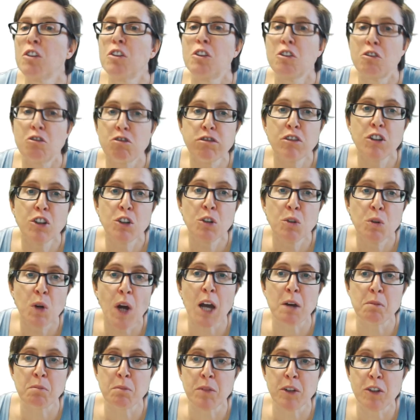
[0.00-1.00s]
true
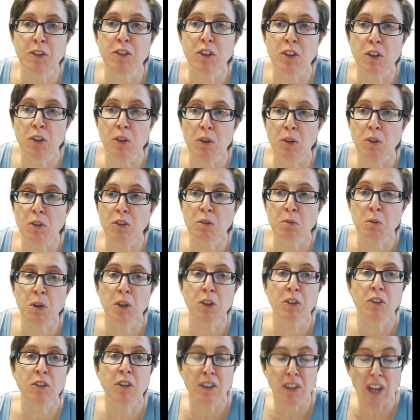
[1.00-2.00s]
amplitude, so
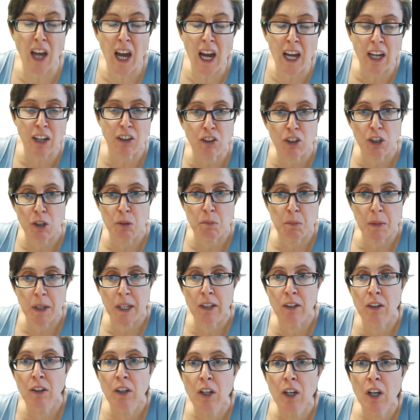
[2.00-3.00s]
once it's actually
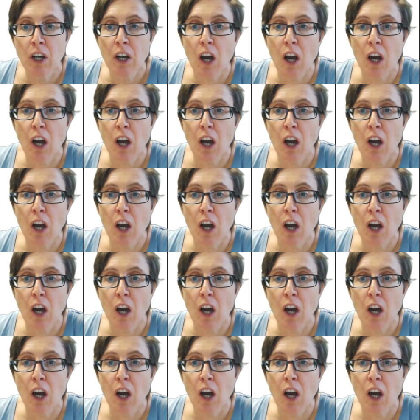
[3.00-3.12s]
been